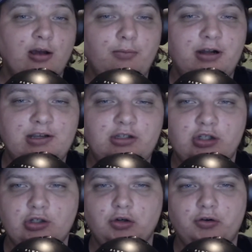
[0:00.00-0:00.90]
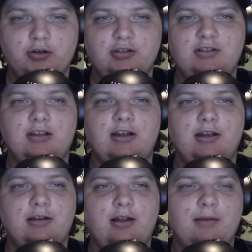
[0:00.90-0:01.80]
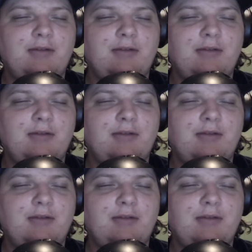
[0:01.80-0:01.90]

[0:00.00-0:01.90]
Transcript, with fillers: But in short, uh, I'm